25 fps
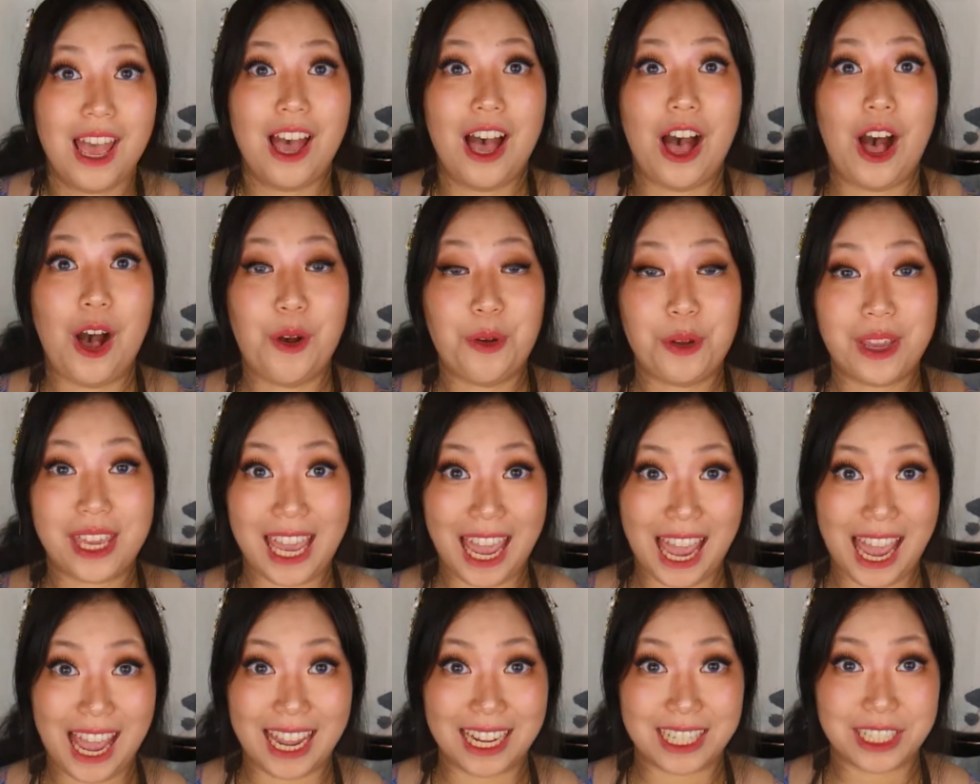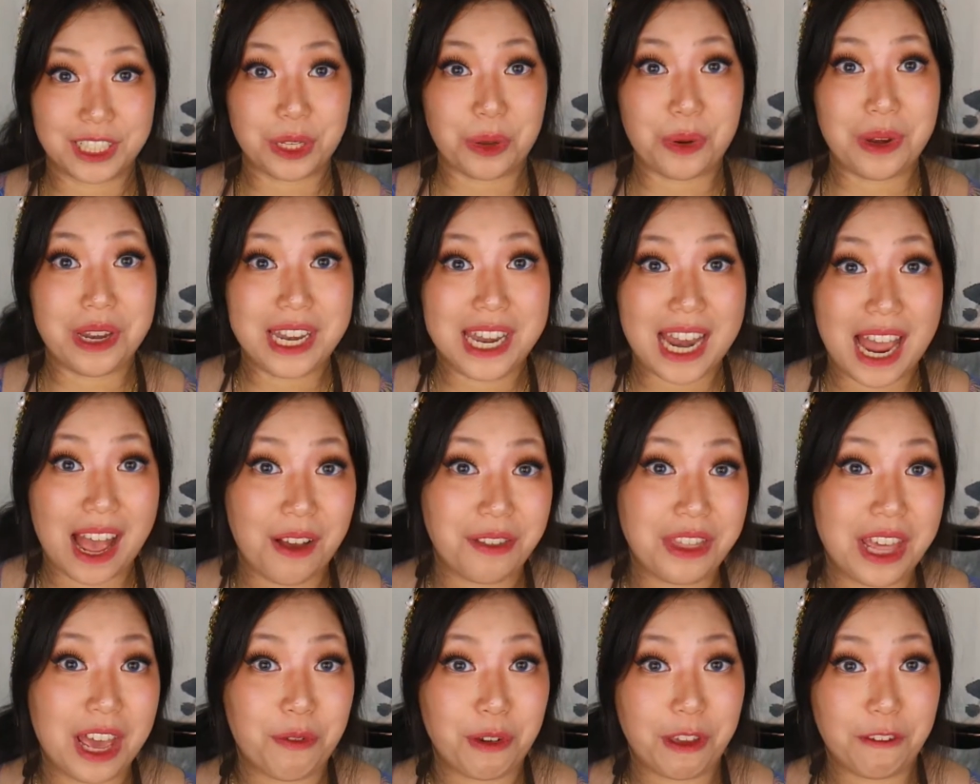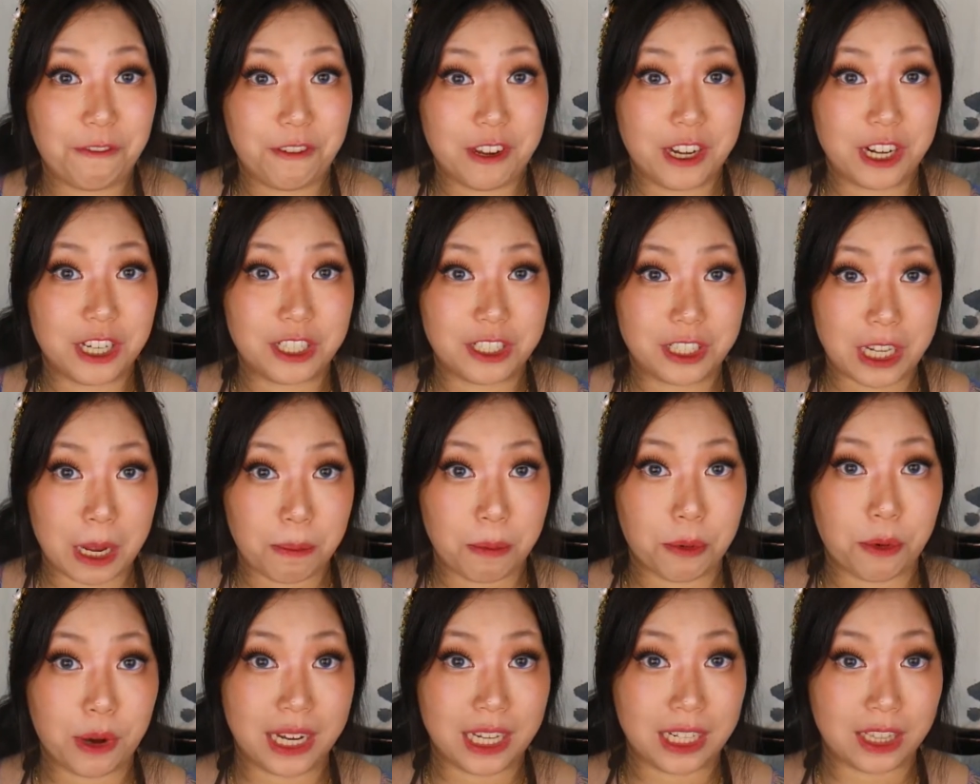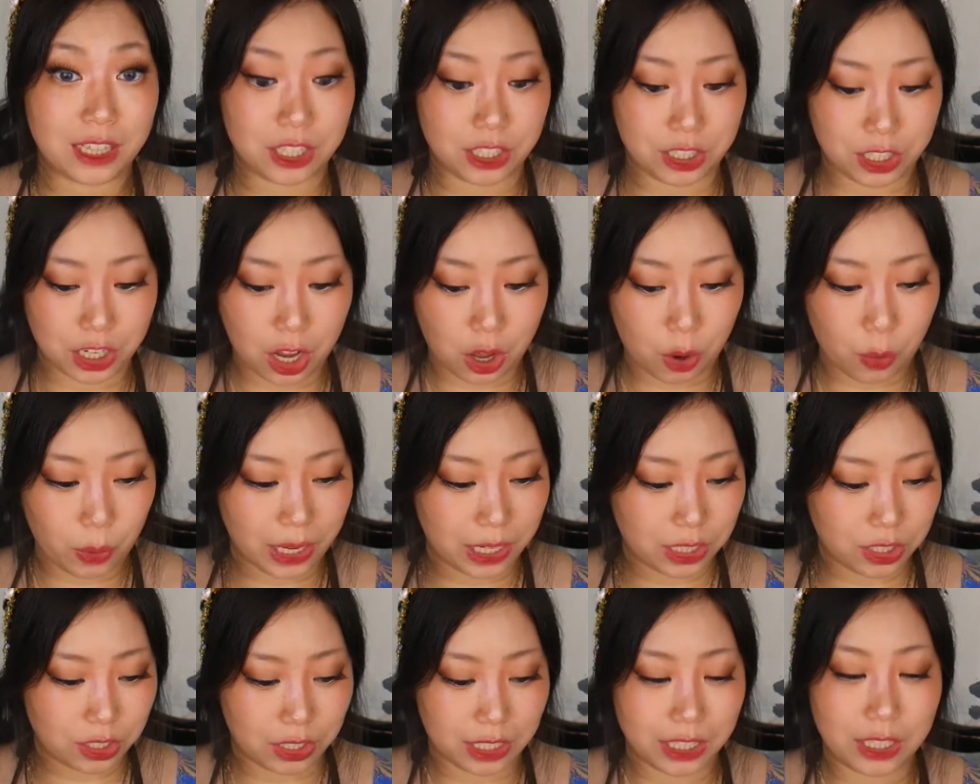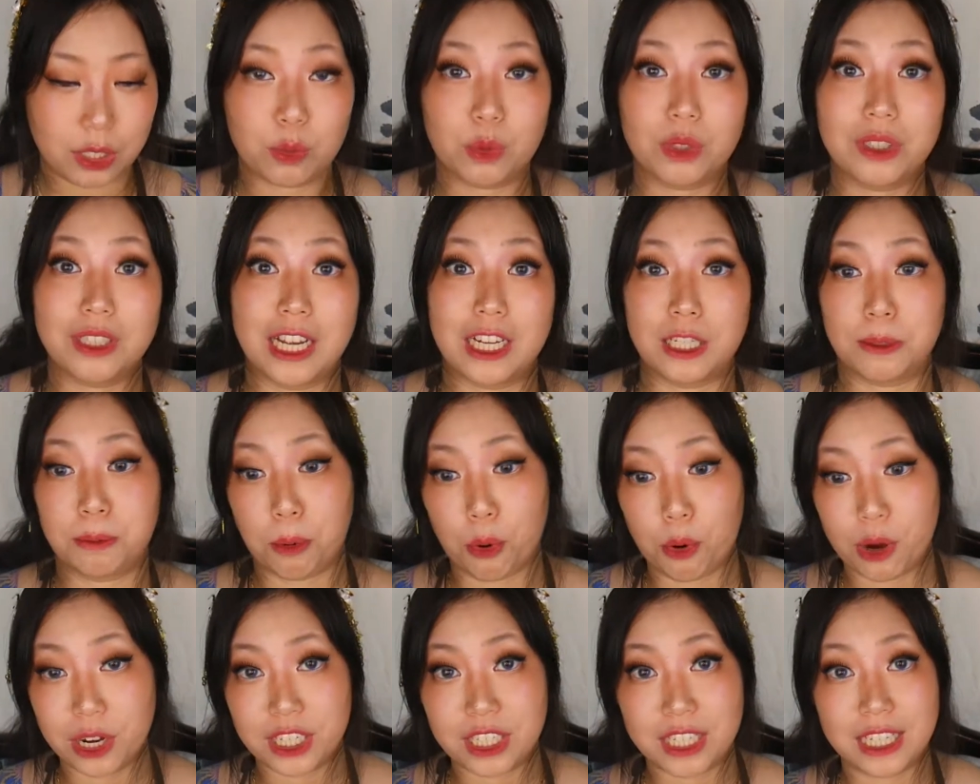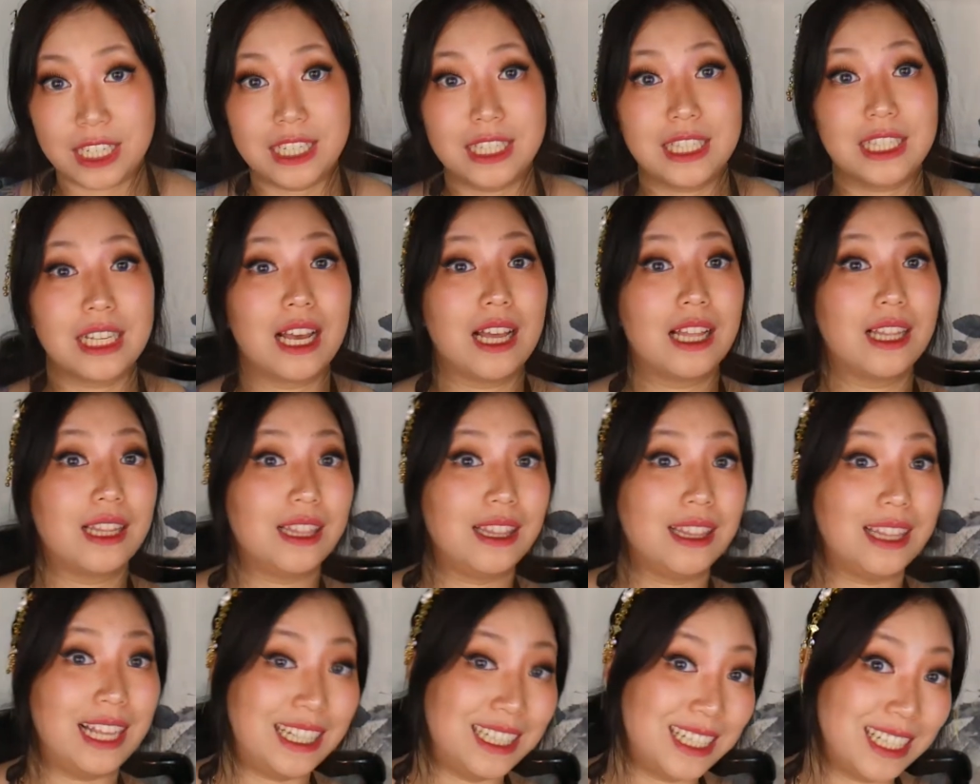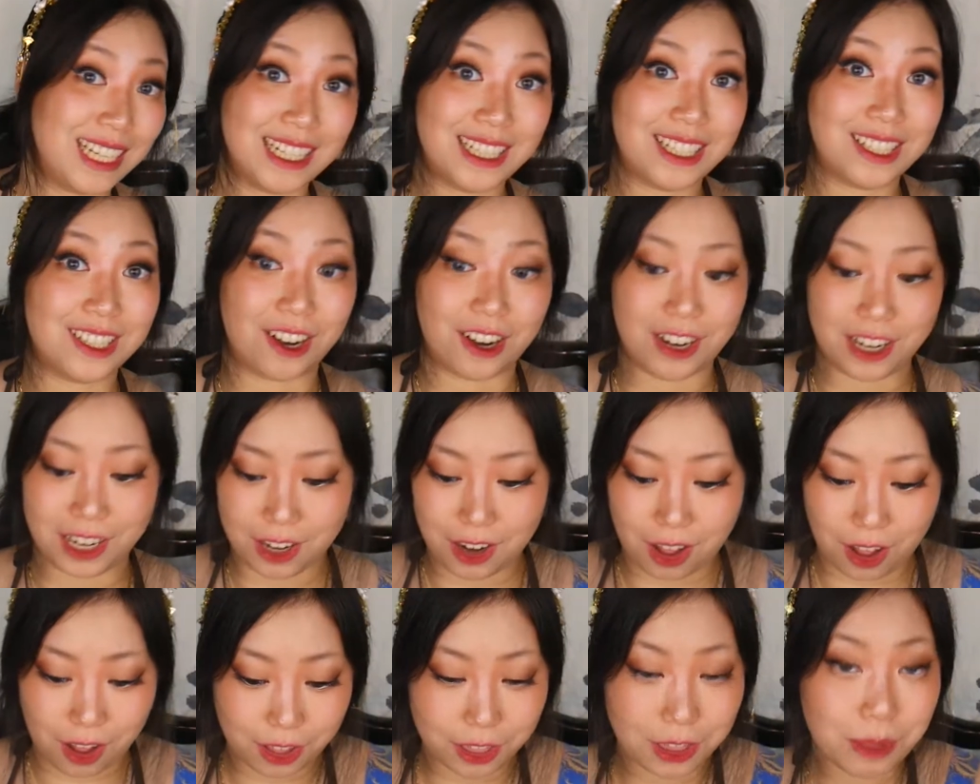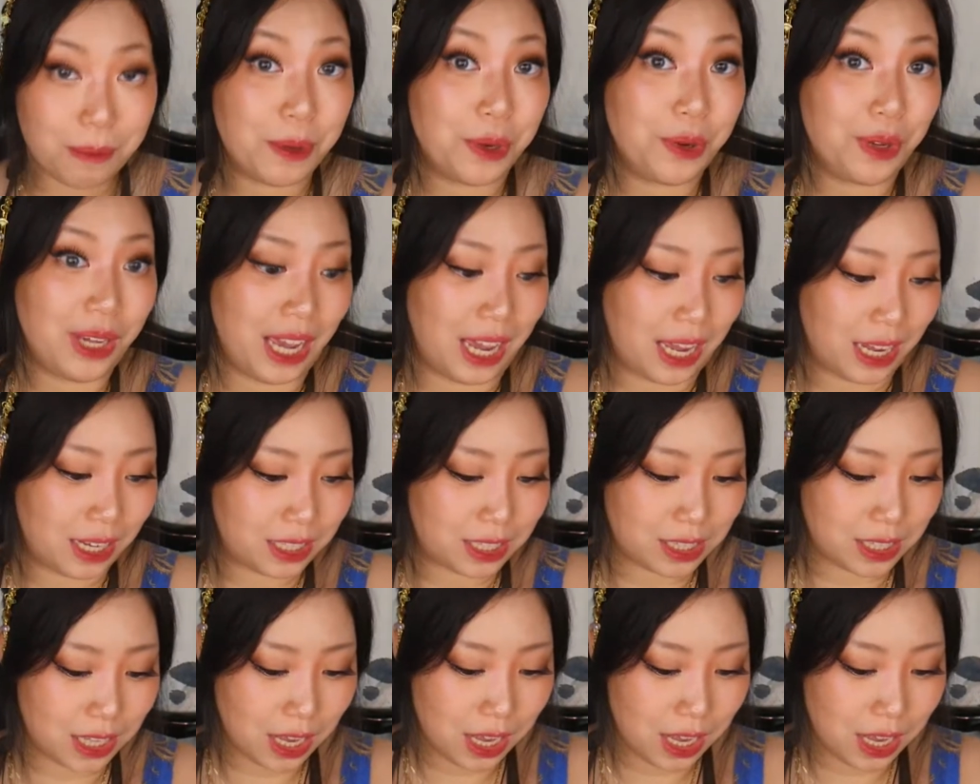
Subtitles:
Okay, so now that we finished separating the dough into equal sized portions, let's get started on the mooncakes.